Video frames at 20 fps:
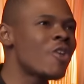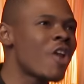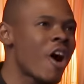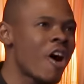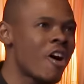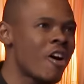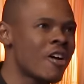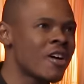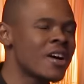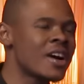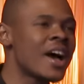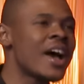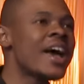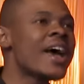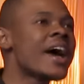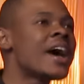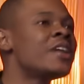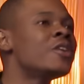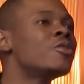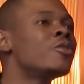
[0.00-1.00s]
long,
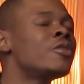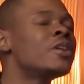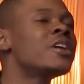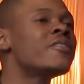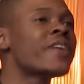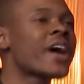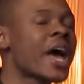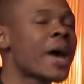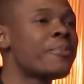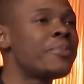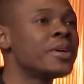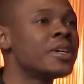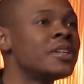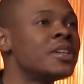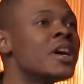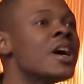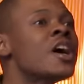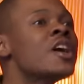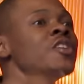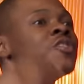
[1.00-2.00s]
and it'll never
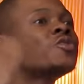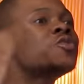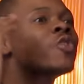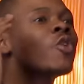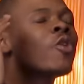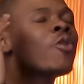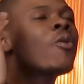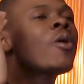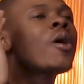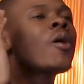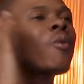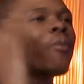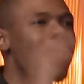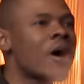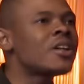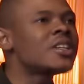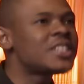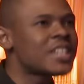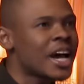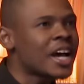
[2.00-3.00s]
happen. So,
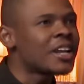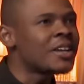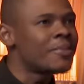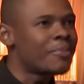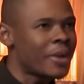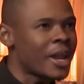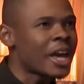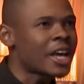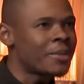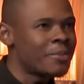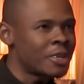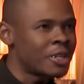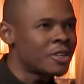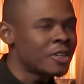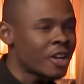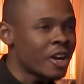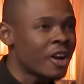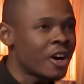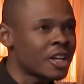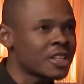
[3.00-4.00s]
well done, black
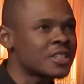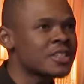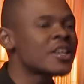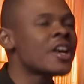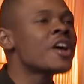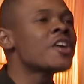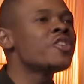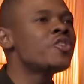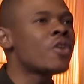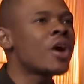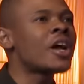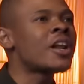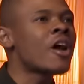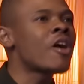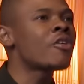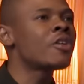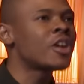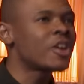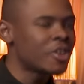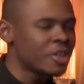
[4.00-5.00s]
middle class. You are
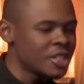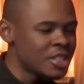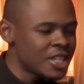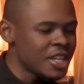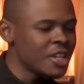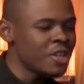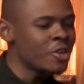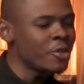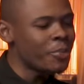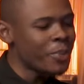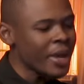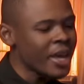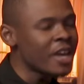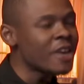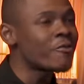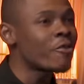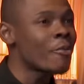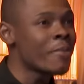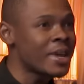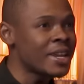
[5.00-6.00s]
now going to continue
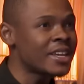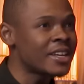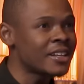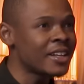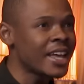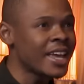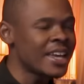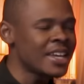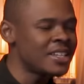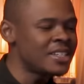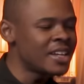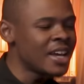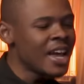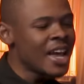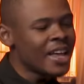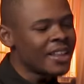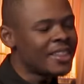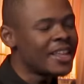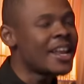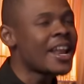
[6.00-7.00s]
paying for medical aid,
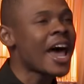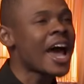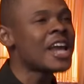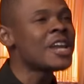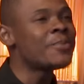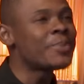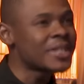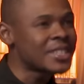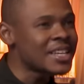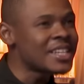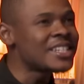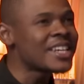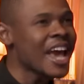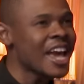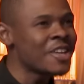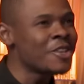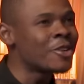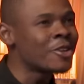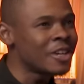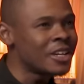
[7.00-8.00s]
the 9%
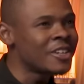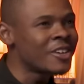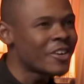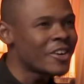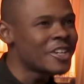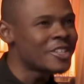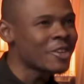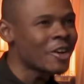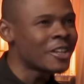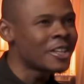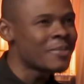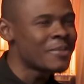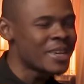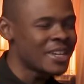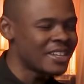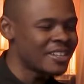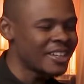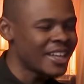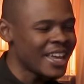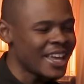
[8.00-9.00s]
annual increase on the
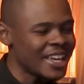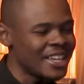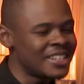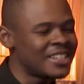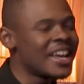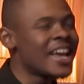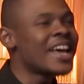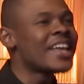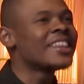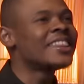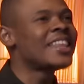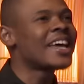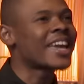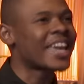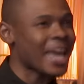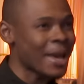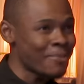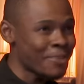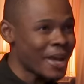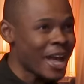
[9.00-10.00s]
medical aid, the
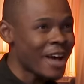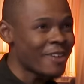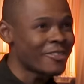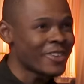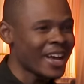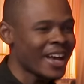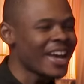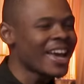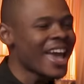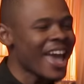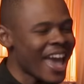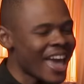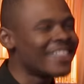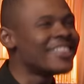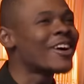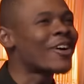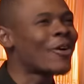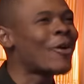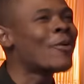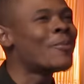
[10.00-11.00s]
gap cover,
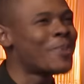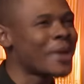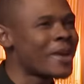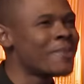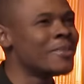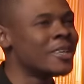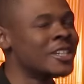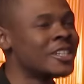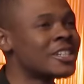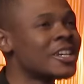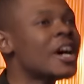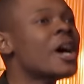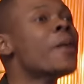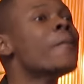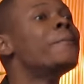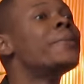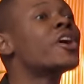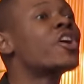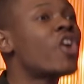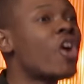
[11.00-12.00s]
and the co-payment,
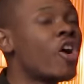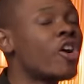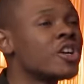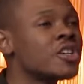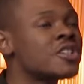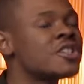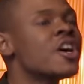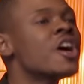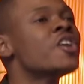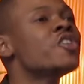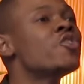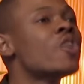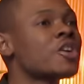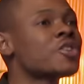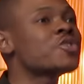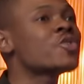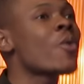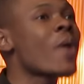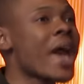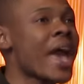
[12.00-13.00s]
because you are
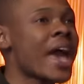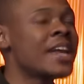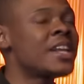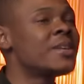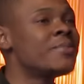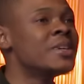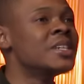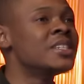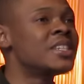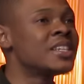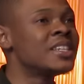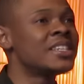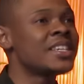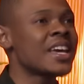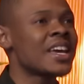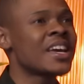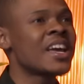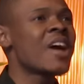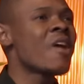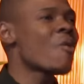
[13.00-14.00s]
so adamant in
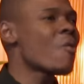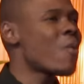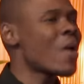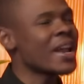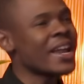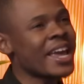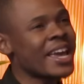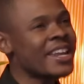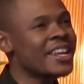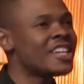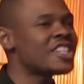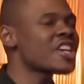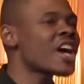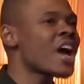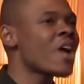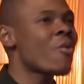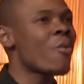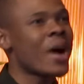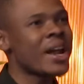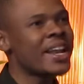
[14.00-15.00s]
saying, what
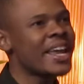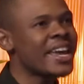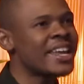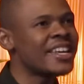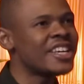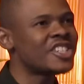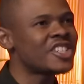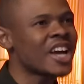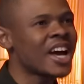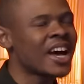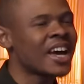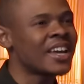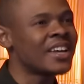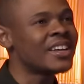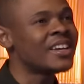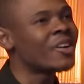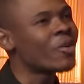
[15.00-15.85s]
NHI, what NHI?